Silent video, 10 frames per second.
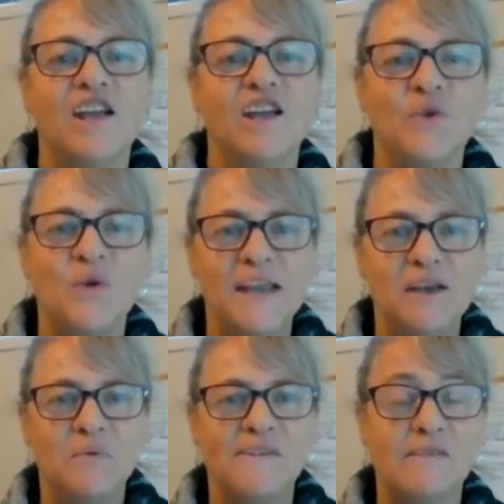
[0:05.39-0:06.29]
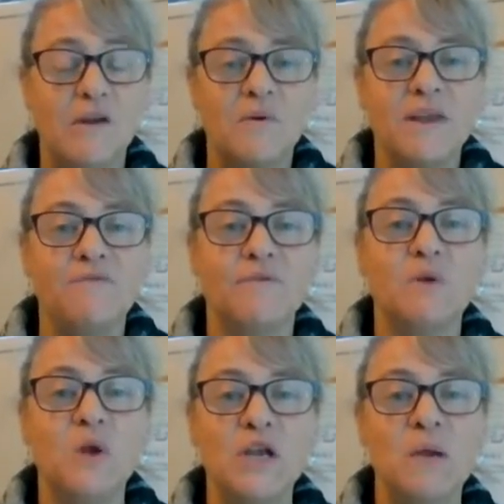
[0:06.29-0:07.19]
You're here with Zoe from
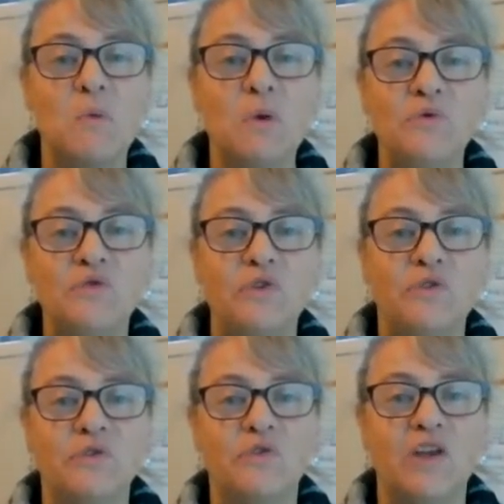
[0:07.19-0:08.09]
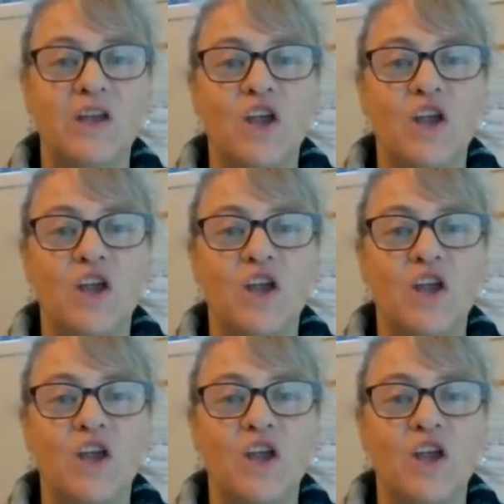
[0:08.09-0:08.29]
Learning Boosters.